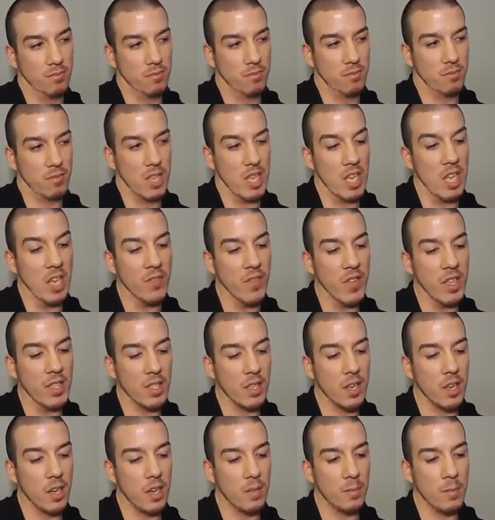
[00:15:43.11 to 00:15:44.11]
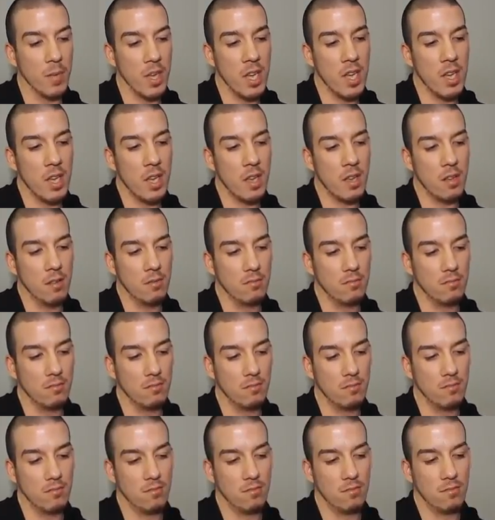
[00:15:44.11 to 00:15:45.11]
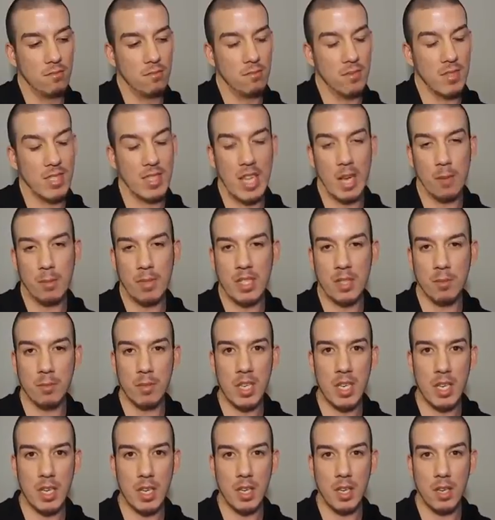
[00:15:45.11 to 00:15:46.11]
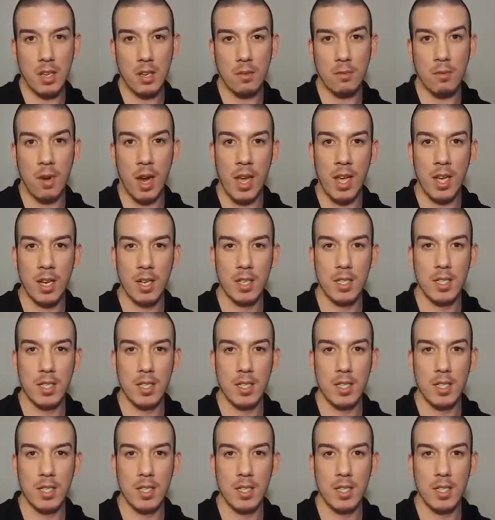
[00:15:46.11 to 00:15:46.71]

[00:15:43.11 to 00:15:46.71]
if it's going to be, it's up to me, right?